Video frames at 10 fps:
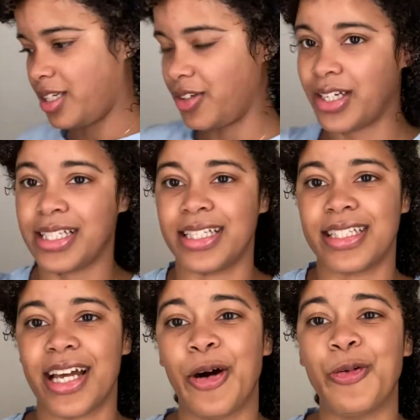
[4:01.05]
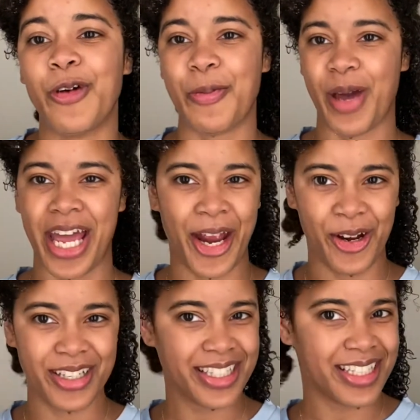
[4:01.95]
You guys can see how wet my hair
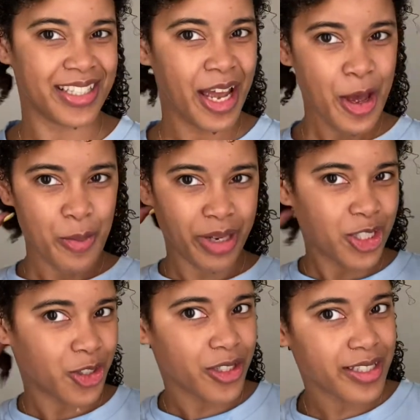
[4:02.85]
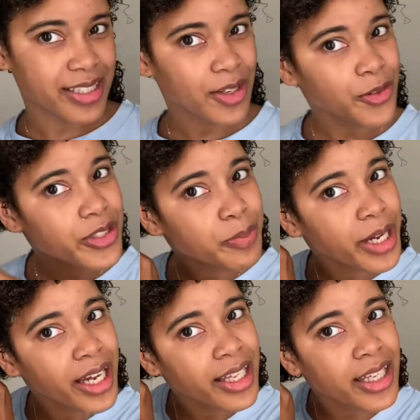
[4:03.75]
is because my shirt is soaked,
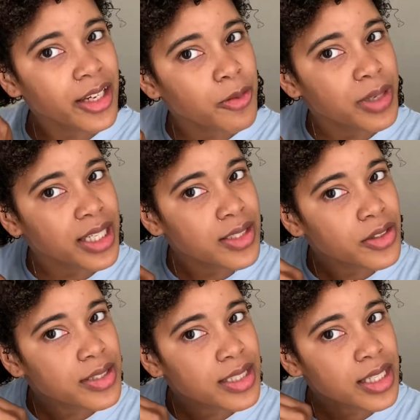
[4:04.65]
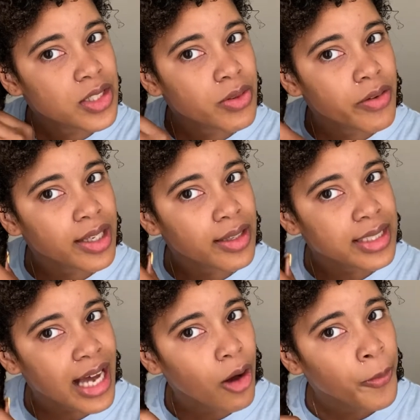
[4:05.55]
but I think it'll be easier to see this way without the
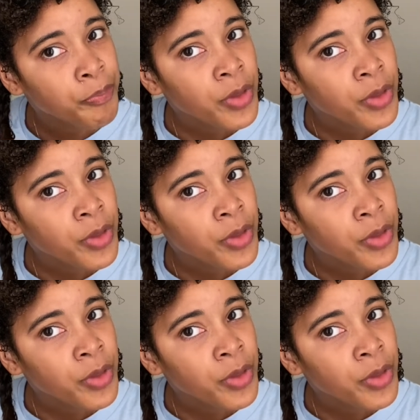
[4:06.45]
towel.